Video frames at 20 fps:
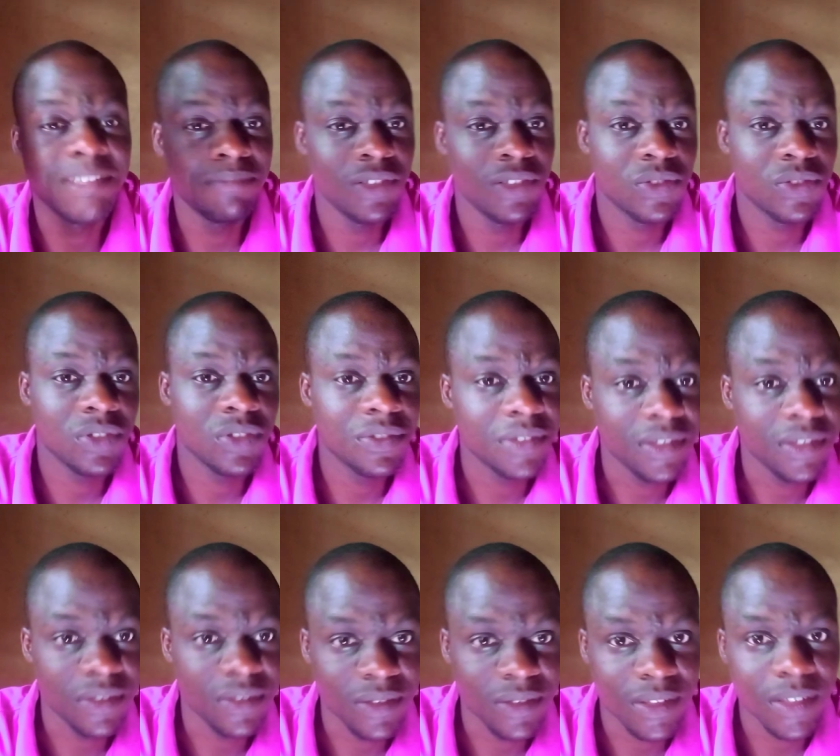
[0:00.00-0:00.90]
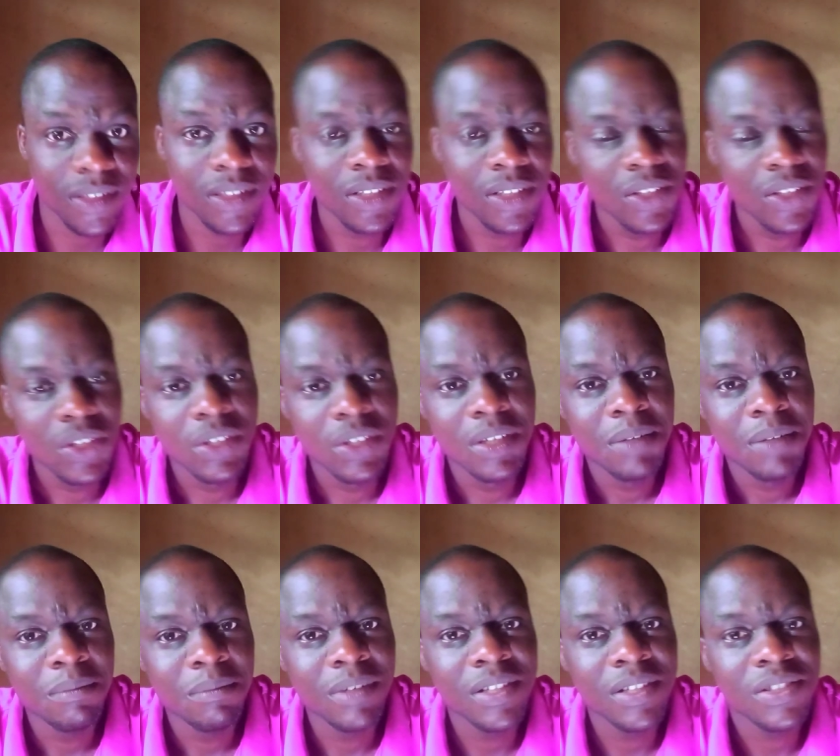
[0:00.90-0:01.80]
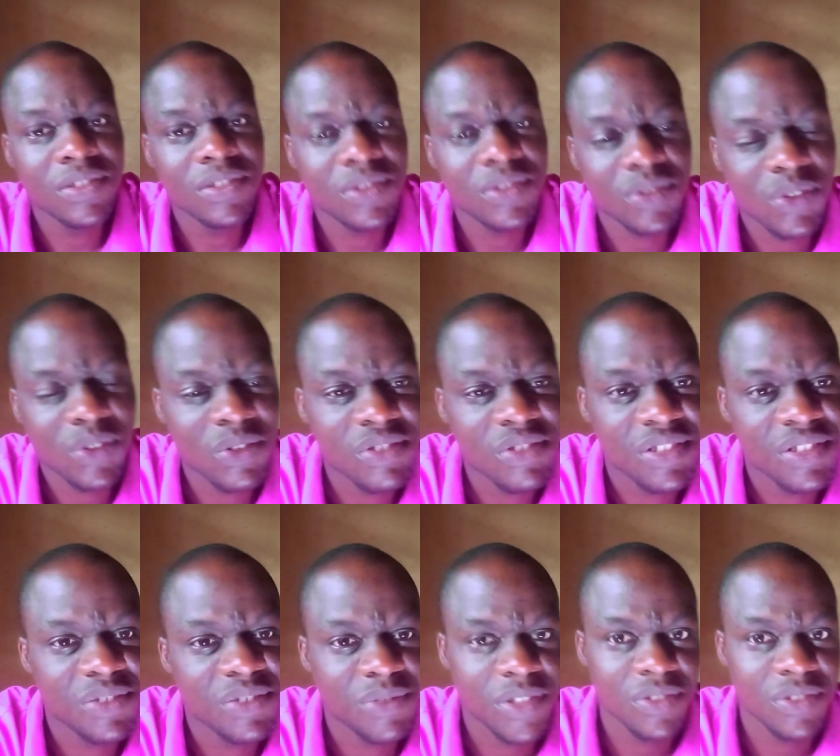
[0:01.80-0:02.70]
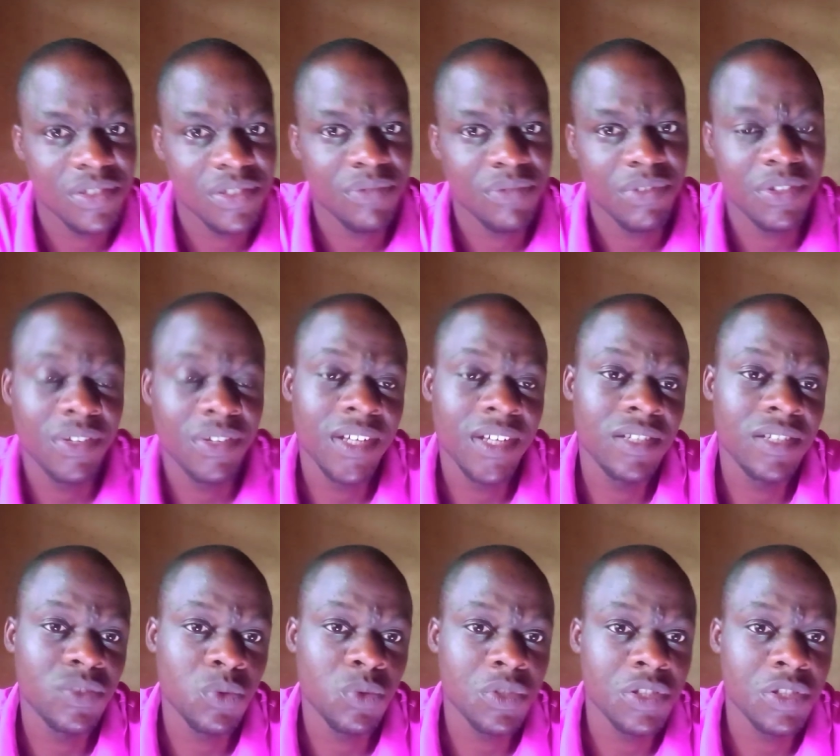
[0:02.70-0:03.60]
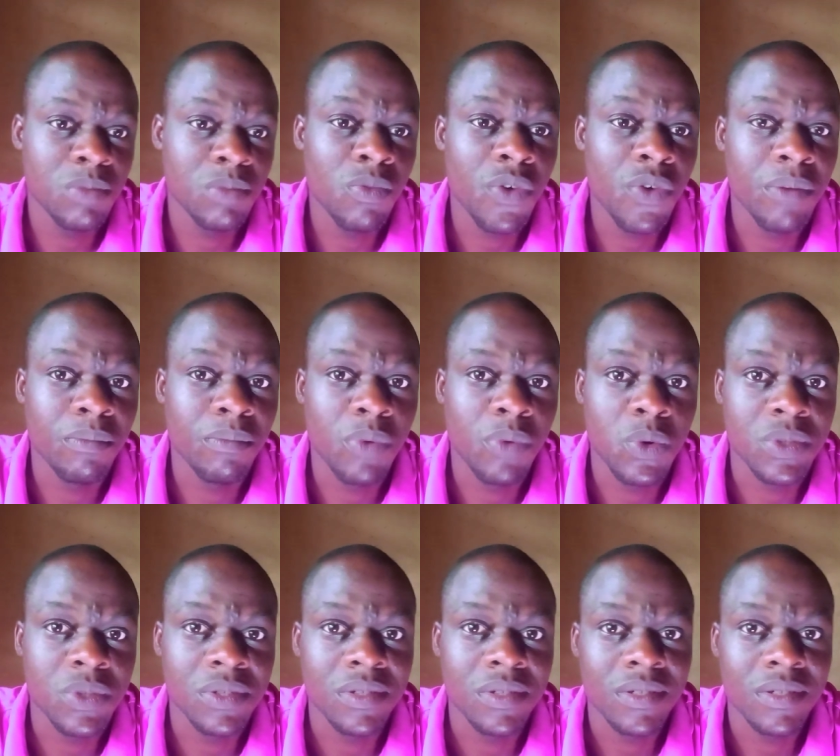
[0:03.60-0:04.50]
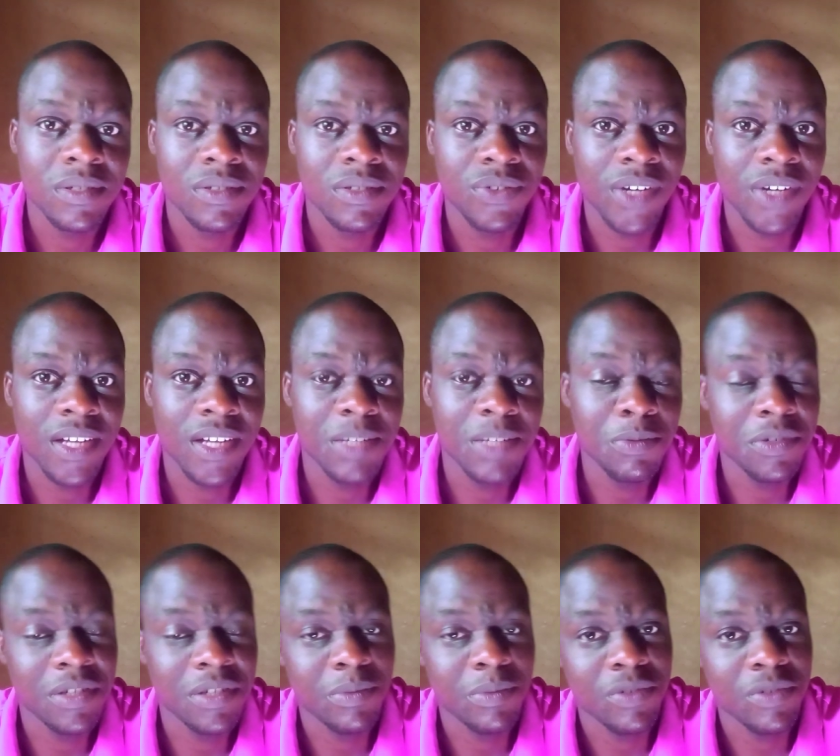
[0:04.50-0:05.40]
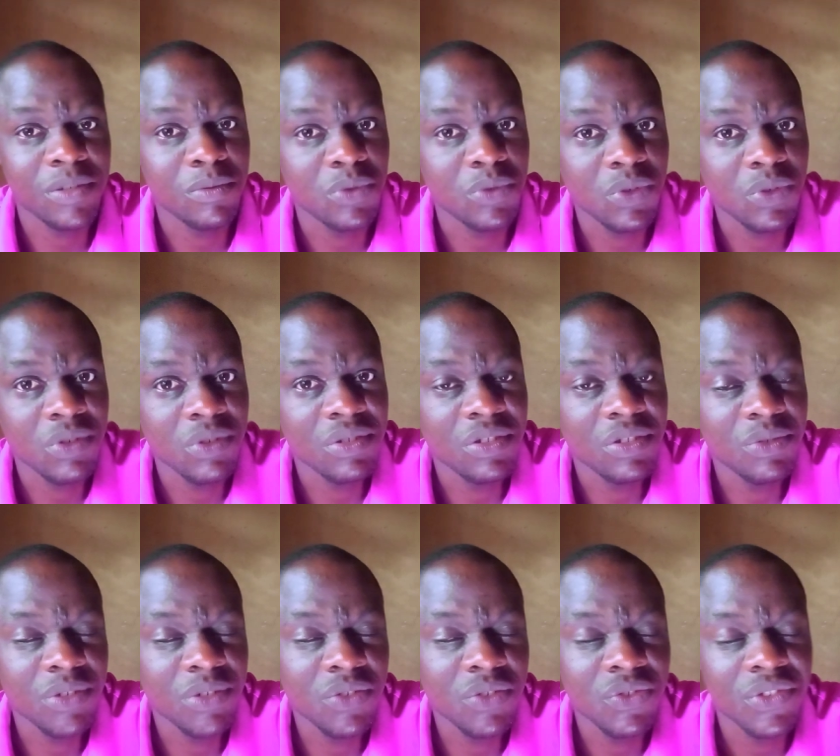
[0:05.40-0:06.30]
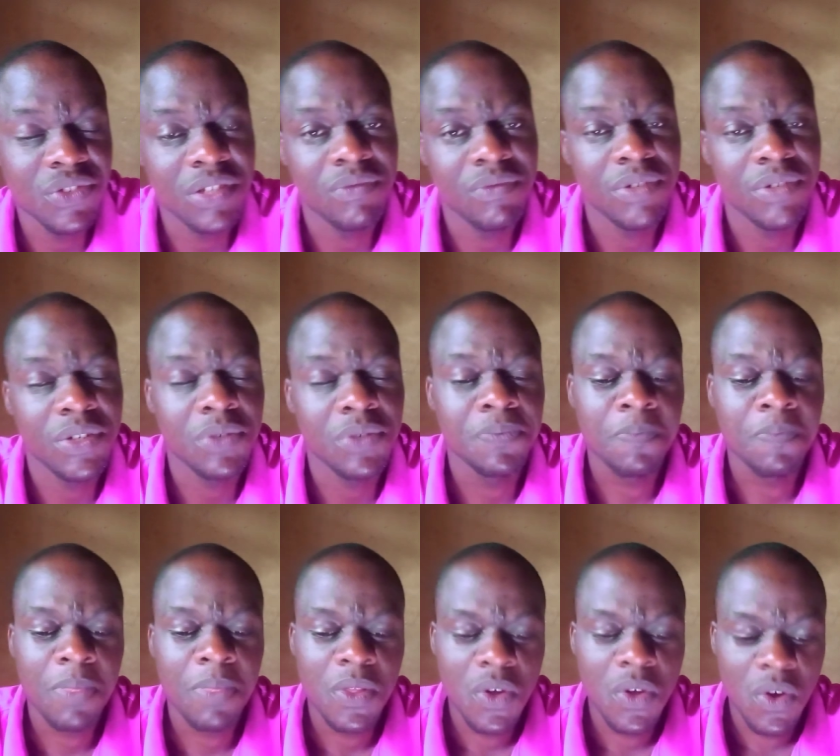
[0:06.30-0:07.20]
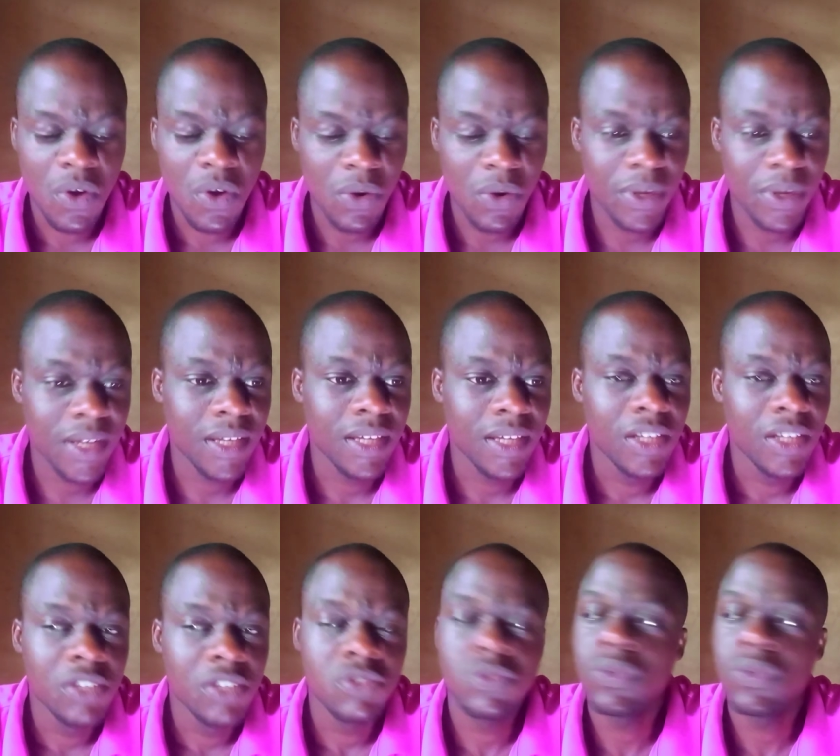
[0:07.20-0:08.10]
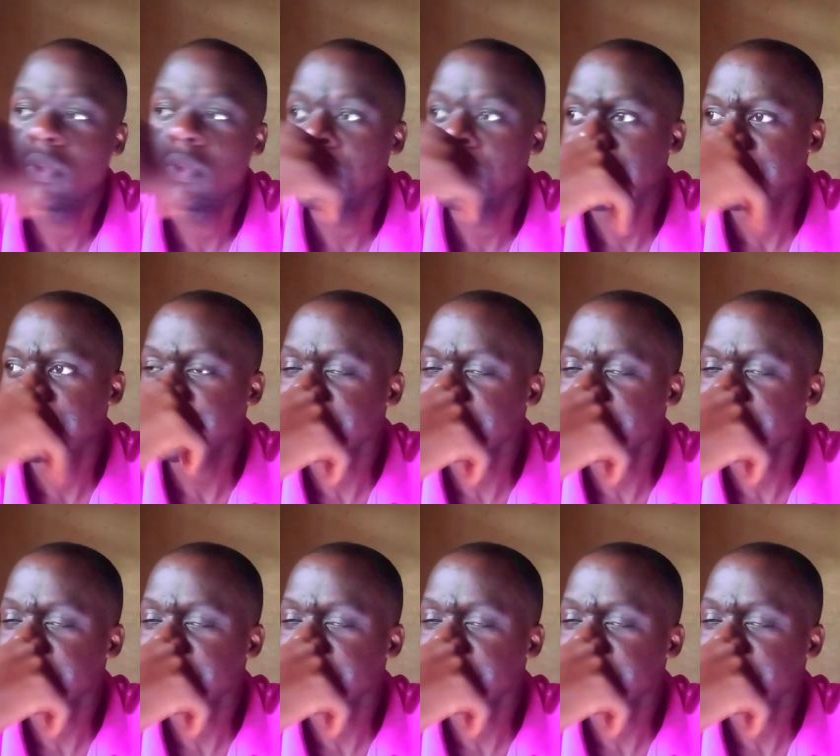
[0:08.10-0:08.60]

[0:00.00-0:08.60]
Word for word: deeply sorry. Okay. Please concentrate on the video. That is what is more important. Try as much as possible to concentrate on this video. Okay. So